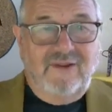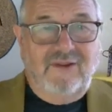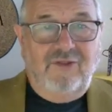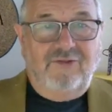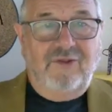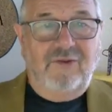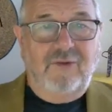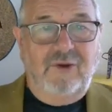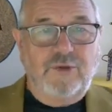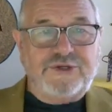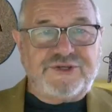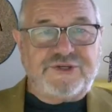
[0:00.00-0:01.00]
So I
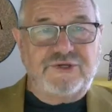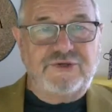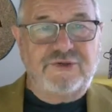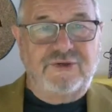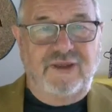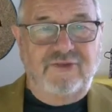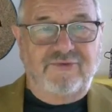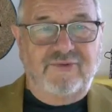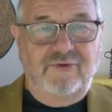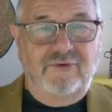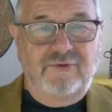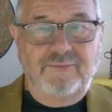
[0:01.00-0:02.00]
wish you, as the
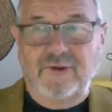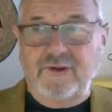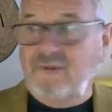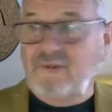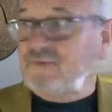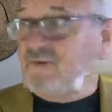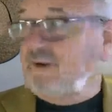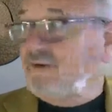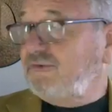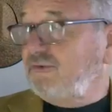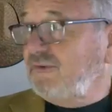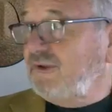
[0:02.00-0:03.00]
lawnmower comes
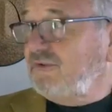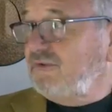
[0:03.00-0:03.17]
closer and gets